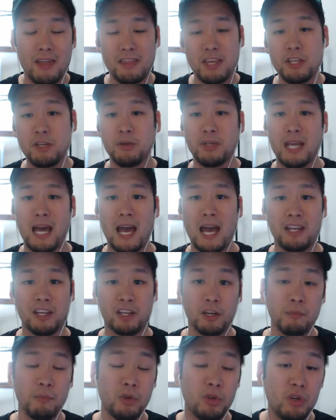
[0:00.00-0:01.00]
And then you would add a
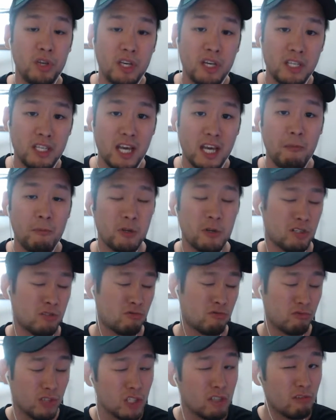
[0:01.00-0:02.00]
community tab, which is
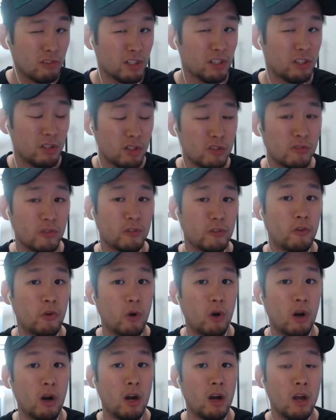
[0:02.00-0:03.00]
really, really useful
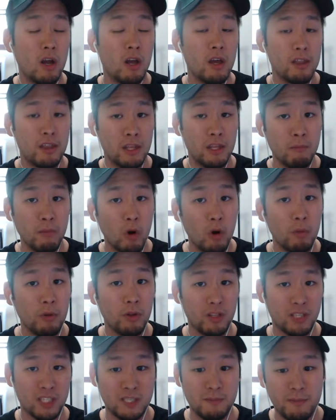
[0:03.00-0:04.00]
for the
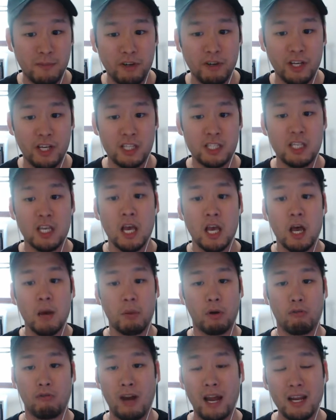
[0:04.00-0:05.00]
mobile experience.
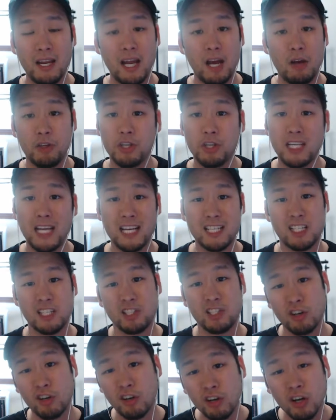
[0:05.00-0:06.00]
But right now, you can actually
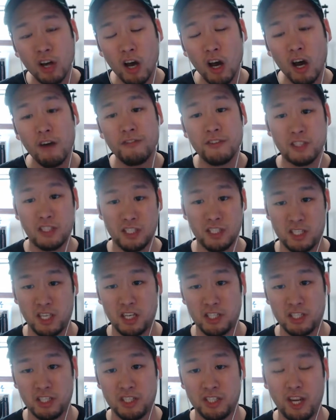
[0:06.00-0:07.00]
turn off the
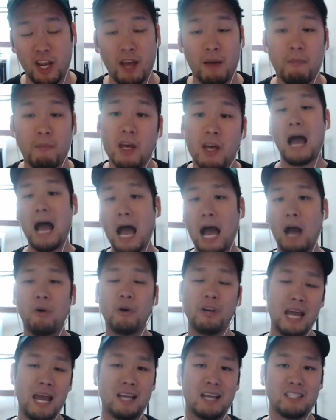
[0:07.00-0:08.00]
discussion tab. I
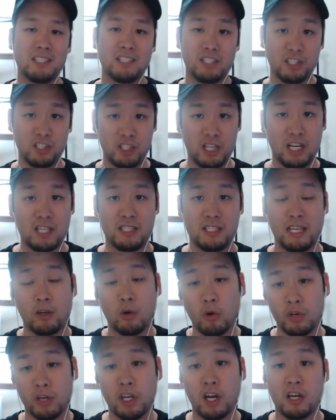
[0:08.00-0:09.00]
would actually suggest that
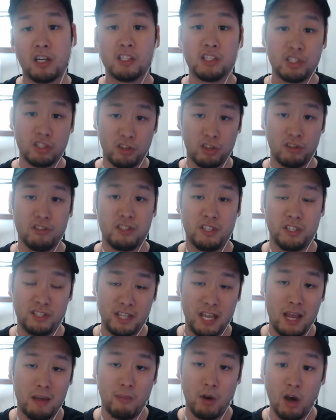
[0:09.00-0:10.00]
Golden Guardians turns this tab